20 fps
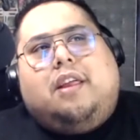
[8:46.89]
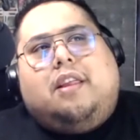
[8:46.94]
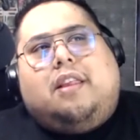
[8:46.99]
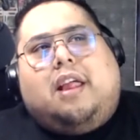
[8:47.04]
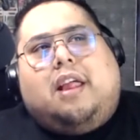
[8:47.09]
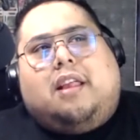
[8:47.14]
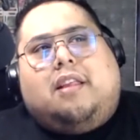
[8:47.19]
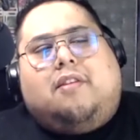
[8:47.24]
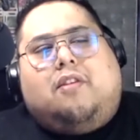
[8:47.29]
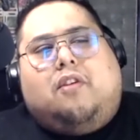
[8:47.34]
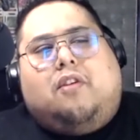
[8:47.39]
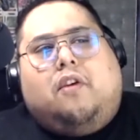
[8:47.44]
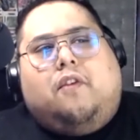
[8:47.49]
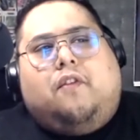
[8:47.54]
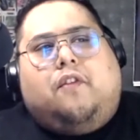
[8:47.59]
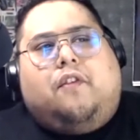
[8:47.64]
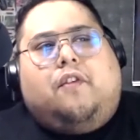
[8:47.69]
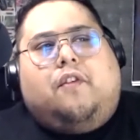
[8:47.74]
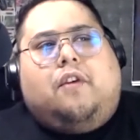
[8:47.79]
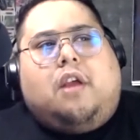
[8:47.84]
that
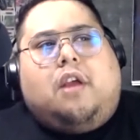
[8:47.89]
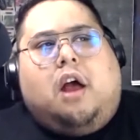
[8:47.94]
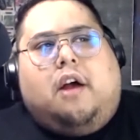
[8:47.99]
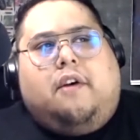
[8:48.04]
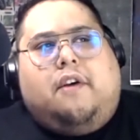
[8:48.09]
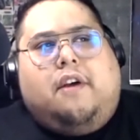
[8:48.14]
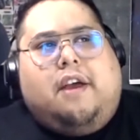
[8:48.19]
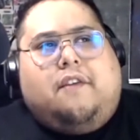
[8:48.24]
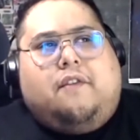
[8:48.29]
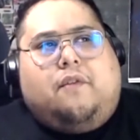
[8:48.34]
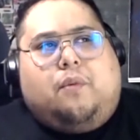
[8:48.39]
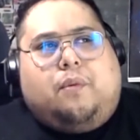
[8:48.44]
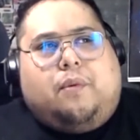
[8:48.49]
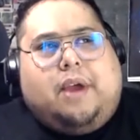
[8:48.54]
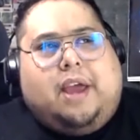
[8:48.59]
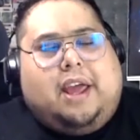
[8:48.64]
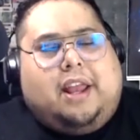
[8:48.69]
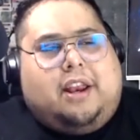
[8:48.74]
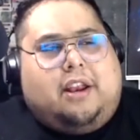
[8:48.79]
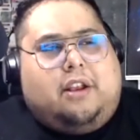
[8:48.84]
y'all have
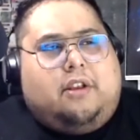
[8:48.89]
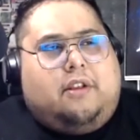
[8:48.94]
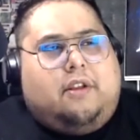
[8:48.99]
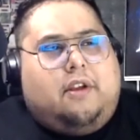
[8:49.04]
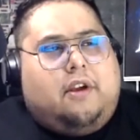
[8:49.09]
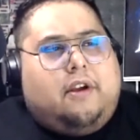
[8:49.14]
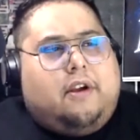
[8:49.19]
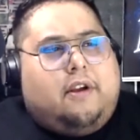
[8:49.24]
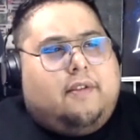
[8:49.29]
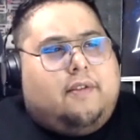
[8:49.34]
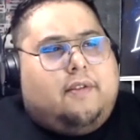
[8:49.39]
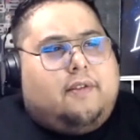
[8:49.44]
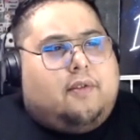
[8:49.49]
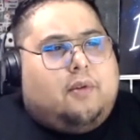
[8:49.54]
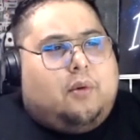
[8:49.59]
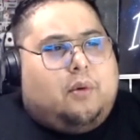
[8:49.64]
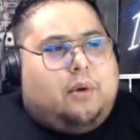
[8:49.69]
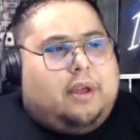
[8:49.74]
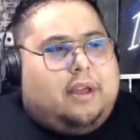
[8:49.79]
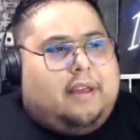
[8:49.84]
read and heard
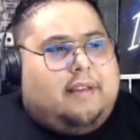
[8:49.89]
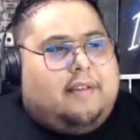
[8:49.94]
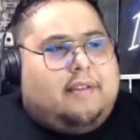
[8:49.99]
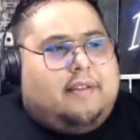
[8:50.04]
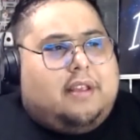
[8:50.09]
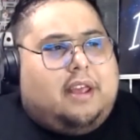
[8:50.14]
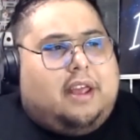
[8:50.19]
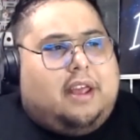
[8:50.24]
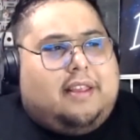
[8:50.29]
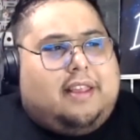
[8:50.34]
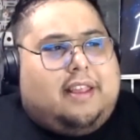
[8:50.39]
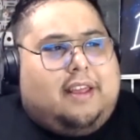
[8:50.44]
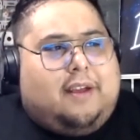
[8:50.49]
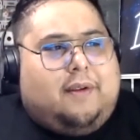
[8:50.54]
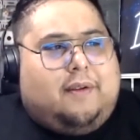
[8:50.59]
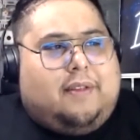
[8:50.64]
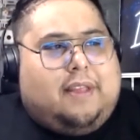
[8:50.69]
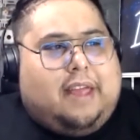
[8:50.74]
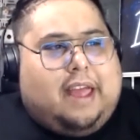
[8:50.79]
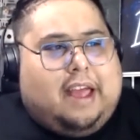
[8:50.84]
stories and
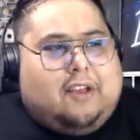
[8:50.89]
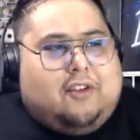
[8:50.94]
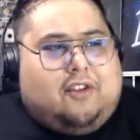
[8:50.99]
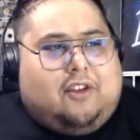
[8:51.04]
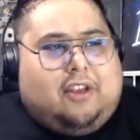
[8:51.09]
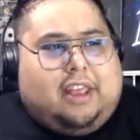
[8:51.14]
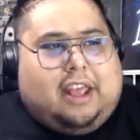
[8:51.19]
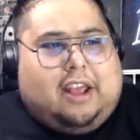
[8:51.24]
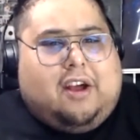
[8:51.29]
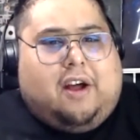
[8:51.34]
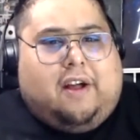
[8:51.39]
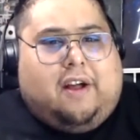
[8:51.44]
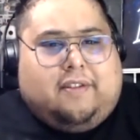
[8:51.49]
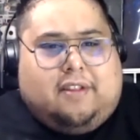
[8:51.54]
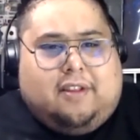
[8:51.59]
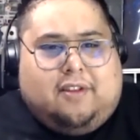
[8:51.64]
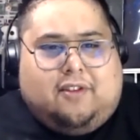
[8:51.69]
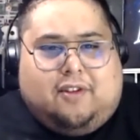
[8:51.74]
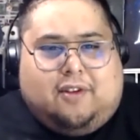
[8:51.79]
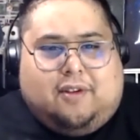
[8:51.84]
they actually like
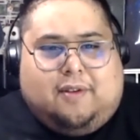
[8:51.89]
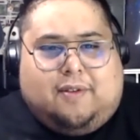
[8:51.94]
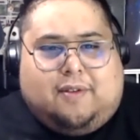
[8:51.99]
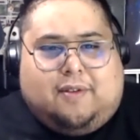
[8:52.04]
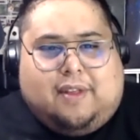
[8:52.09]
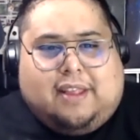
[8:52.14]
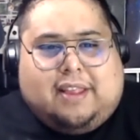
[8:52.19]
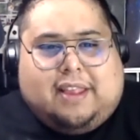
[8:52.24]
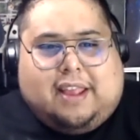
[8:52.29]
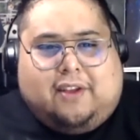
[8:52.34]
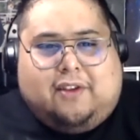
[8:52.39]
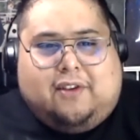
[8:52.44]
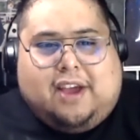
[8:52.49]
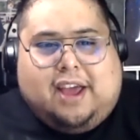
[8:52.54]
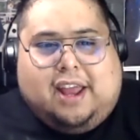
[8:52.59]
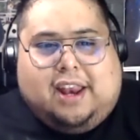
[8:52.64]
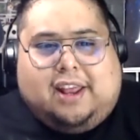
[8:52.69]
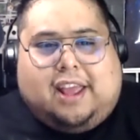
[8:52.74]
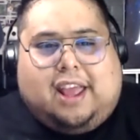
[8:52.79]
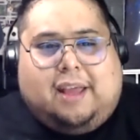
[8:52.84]
haunted you. So that's how you
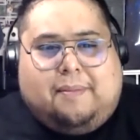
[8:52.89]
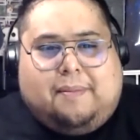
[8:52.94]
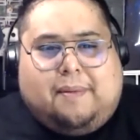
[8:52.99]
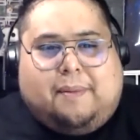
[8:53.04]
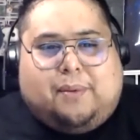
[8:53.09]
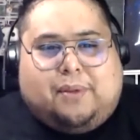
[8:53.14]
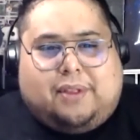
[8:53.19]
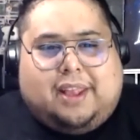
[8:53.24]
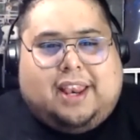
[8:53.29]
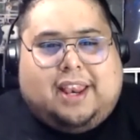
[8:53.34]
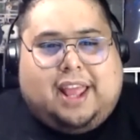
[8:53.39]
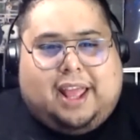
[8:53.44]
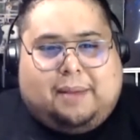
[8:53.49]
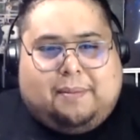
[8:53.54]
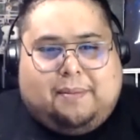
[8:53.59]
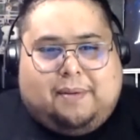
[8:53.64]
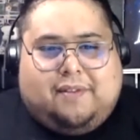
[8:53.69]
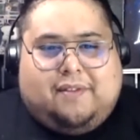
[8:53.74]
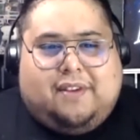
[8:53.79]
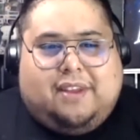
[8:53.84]
kind of came up with the name of,